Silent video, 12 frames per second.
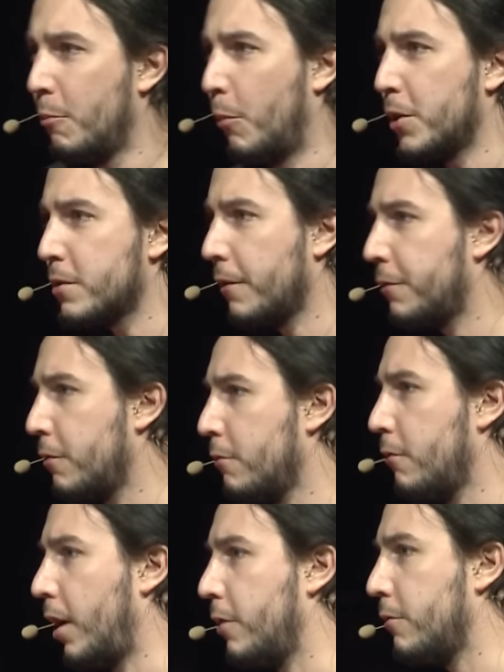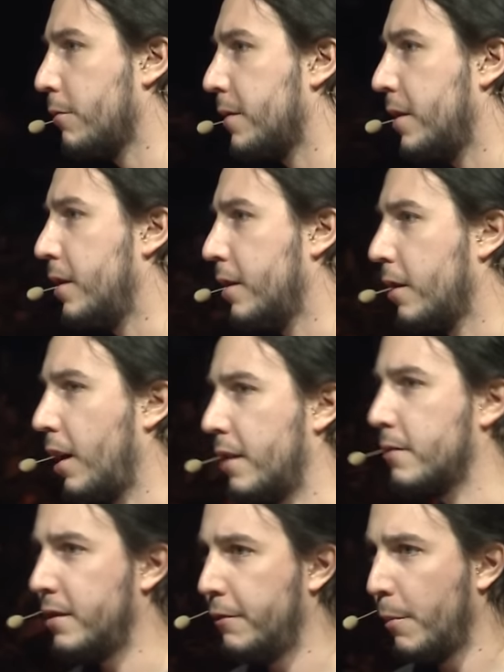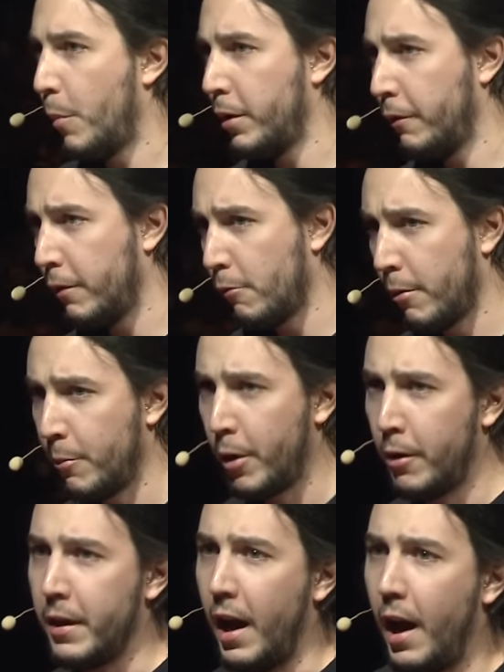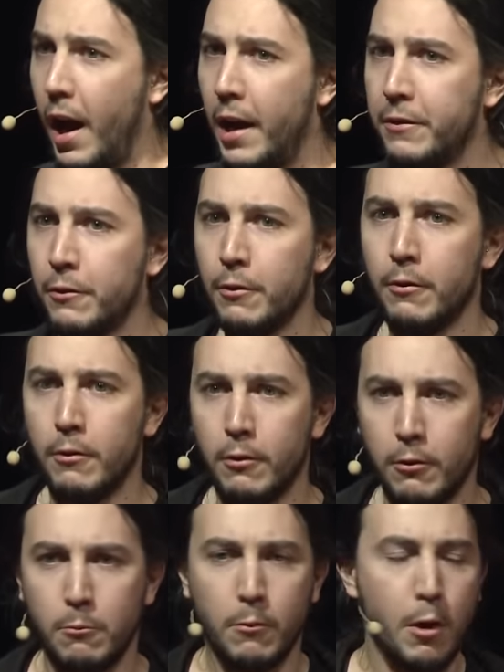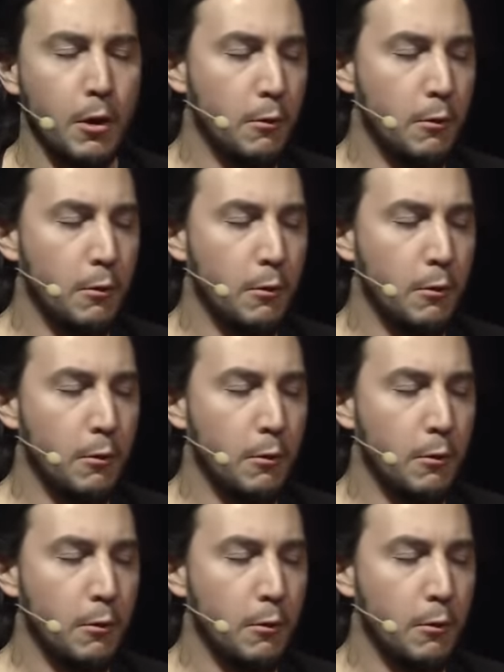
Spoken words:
Most of you are using as a development environment Atom,